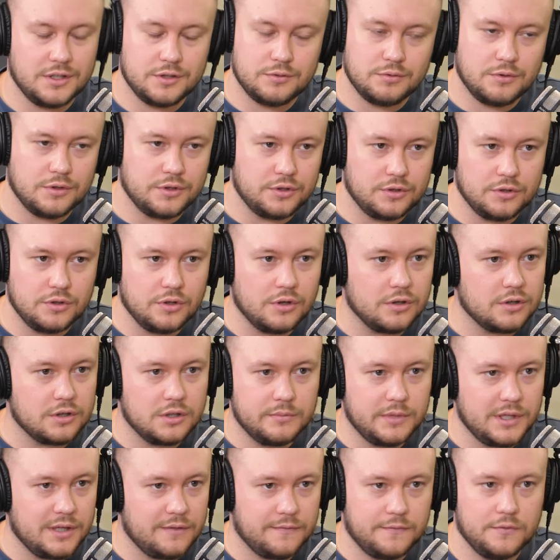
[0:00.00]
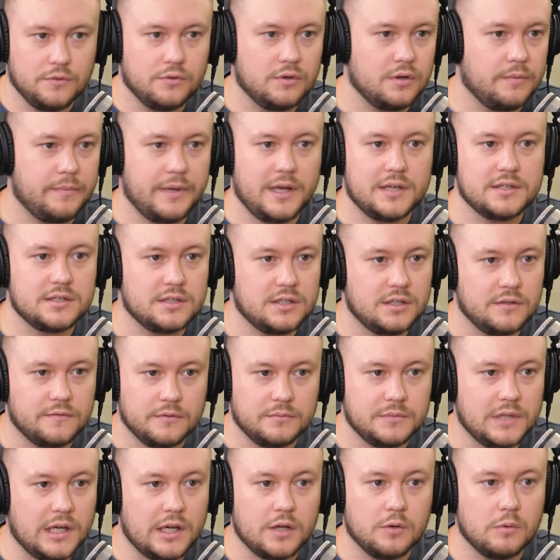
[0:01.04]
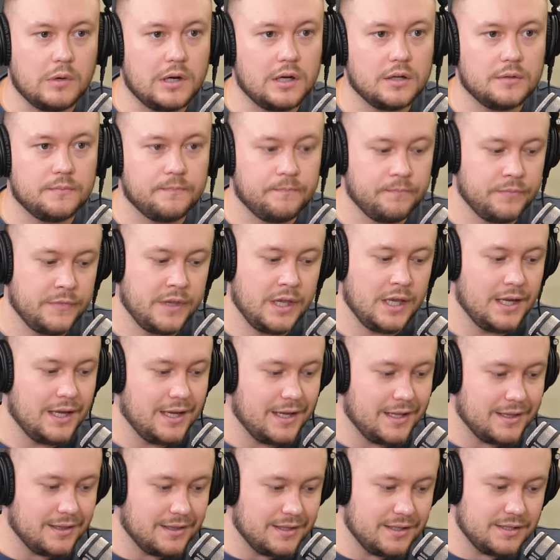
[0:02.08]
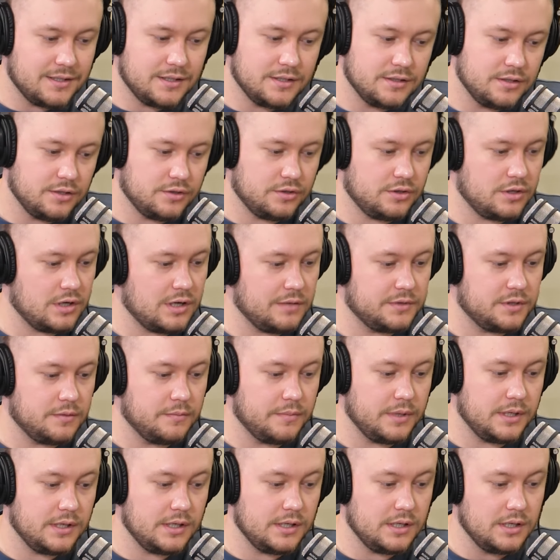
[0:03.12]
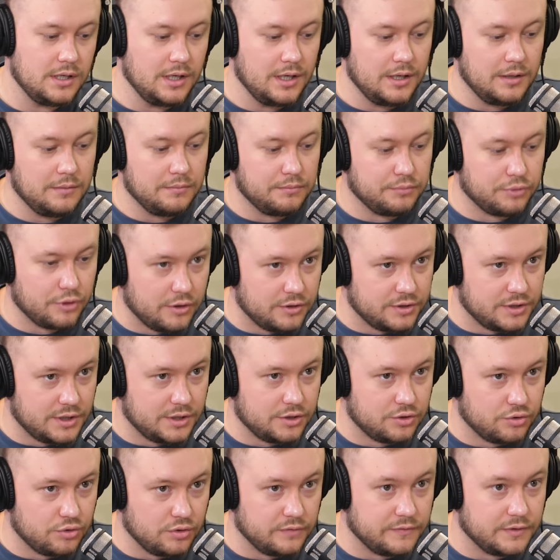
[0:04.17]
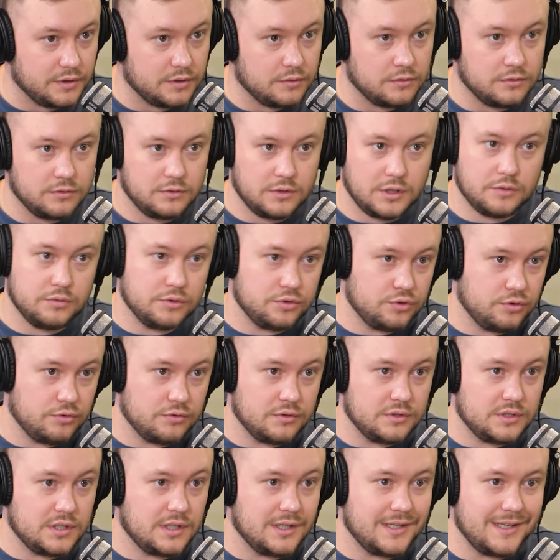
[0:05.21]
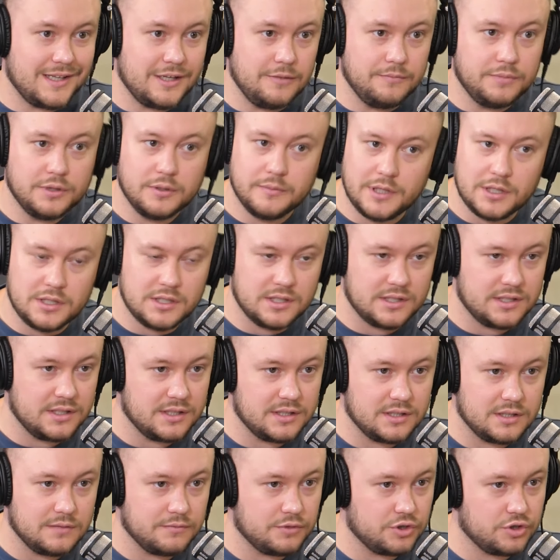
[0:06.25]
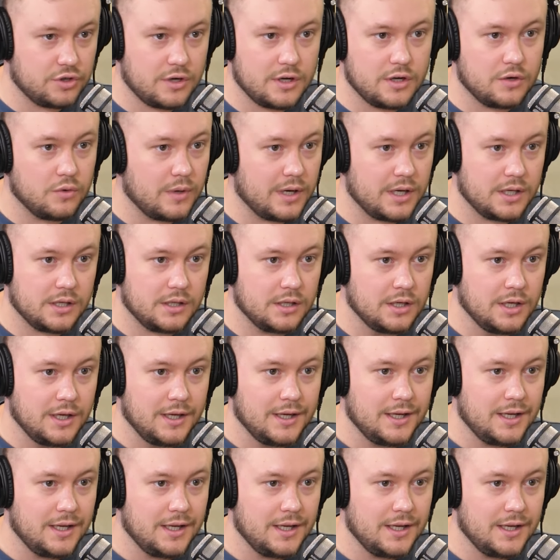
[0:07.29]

guess what? You're not going to be at full capacity from day one. This is the time to be process driven, like what Jordan said, implement your system straight away,